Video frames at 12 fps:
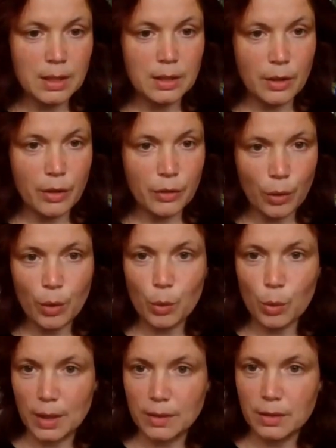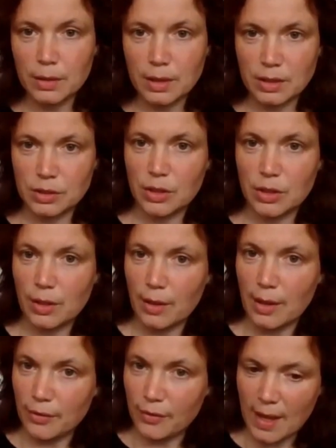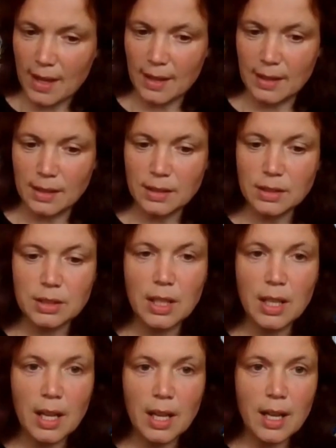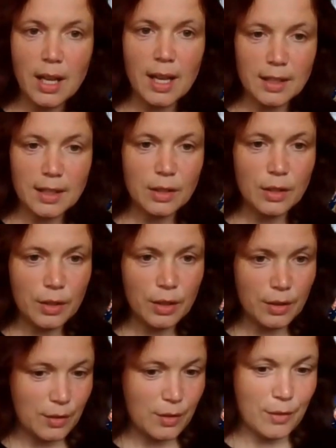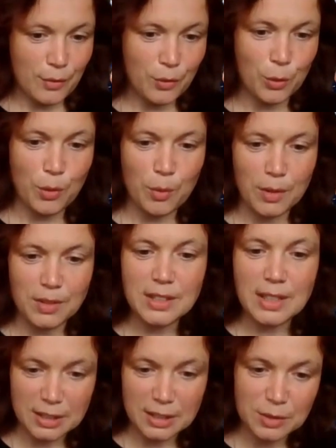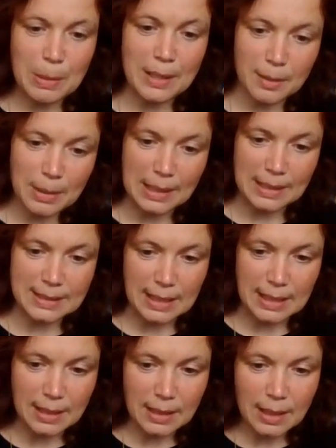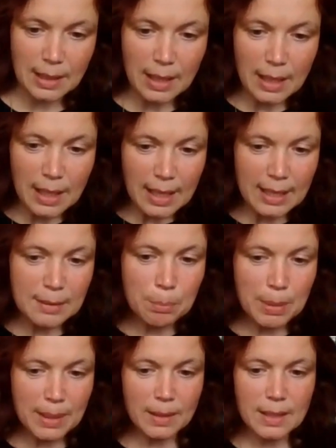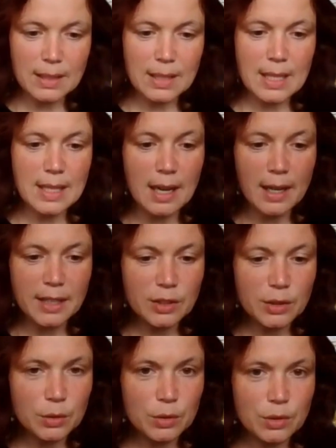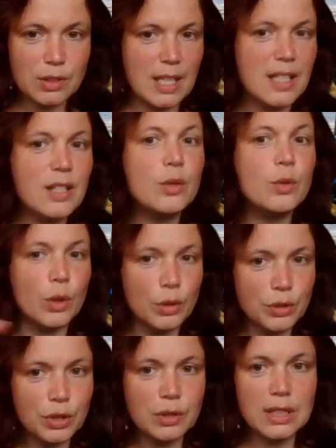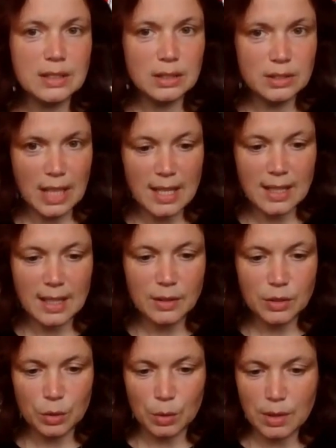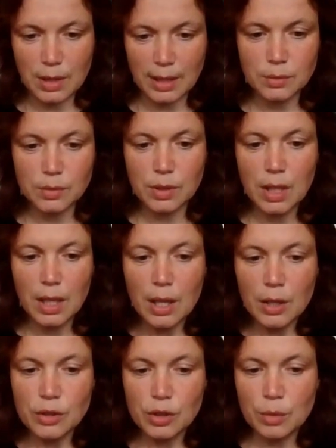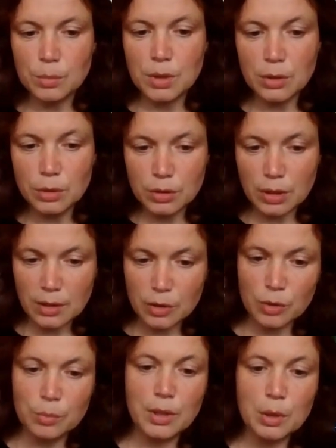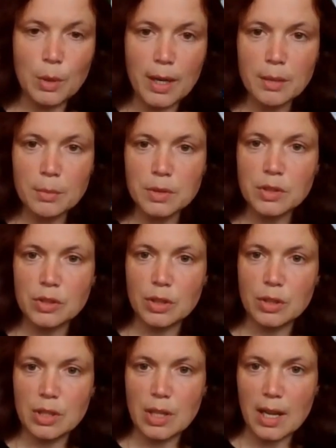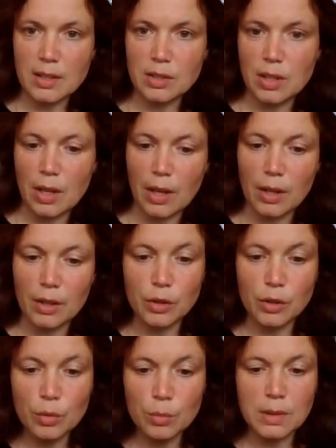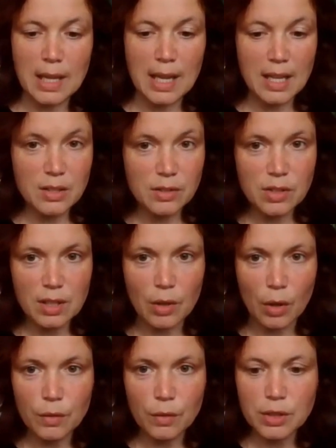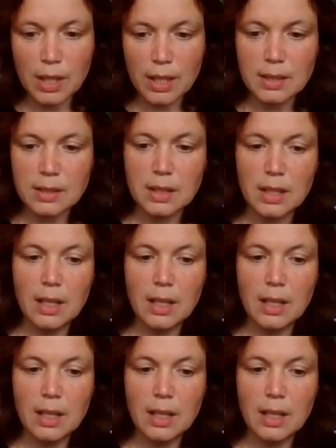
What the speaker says: The third one is fairness. And the fourth one is explicability. And in building the AI tools, then you also need to take into account some requirements such as human agency and oversight,